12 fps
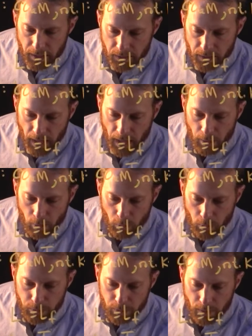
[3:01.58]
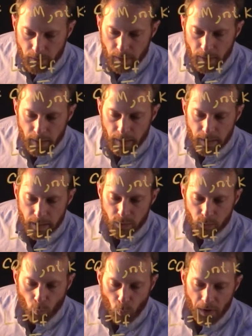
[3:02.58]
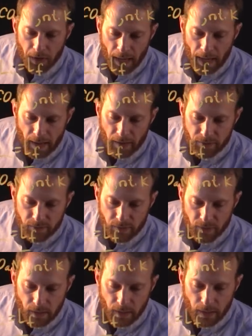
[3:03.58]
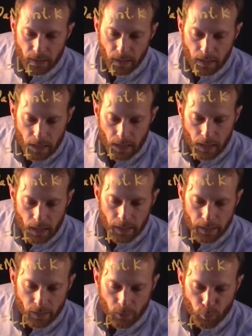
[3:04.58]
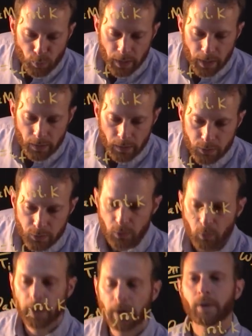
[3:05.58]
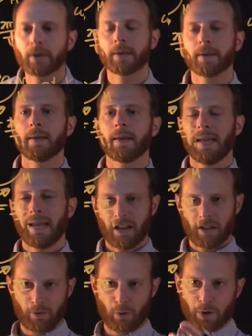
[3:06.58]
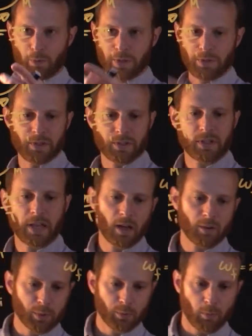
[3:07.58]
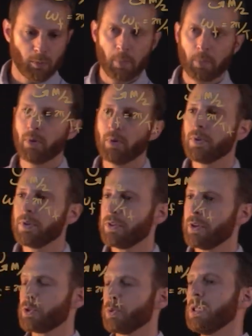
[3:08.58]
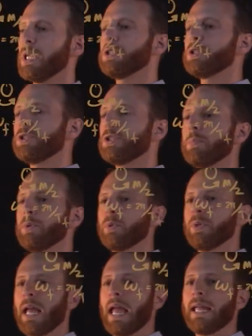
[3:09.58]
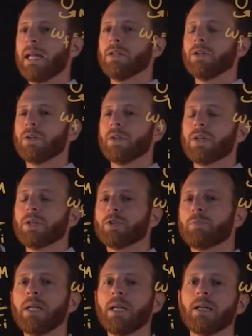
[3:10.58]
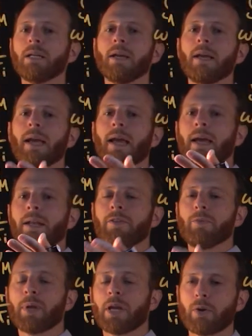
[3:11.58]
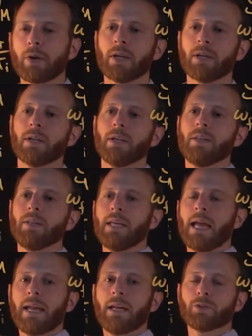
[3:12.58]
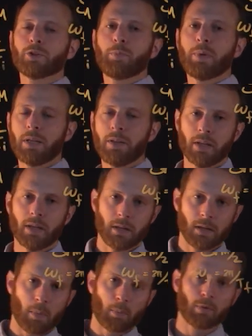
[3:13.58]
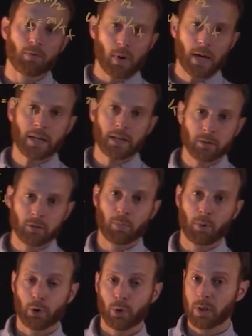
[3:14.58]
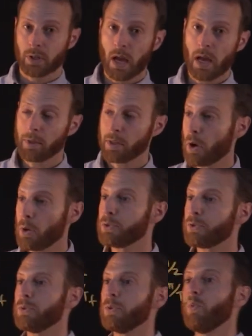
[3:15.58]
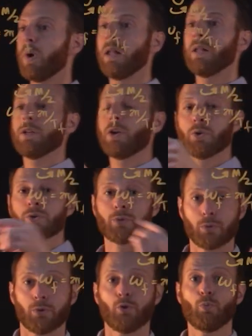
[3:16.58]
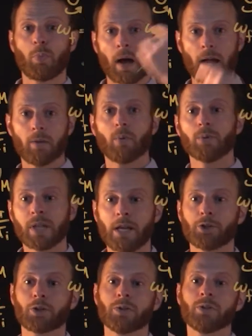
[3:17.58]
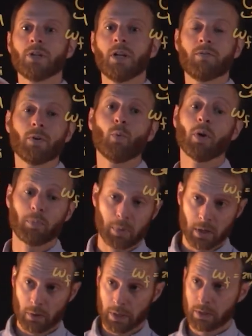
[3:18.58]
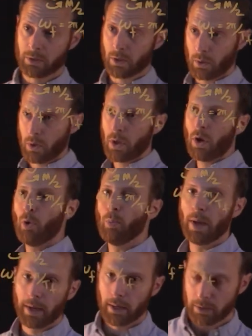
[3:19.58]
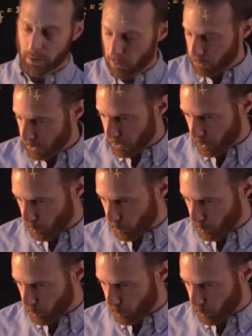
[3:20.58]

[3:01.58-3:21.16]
as k rot, is 1/2 I omega squared. I've already written this down, but remember that there's a relationship between angular speed and the period. The angular speed, the number of radians per unit time it goes through, well, it goes through 2 pi rotations in every one period. So omega is equal to 2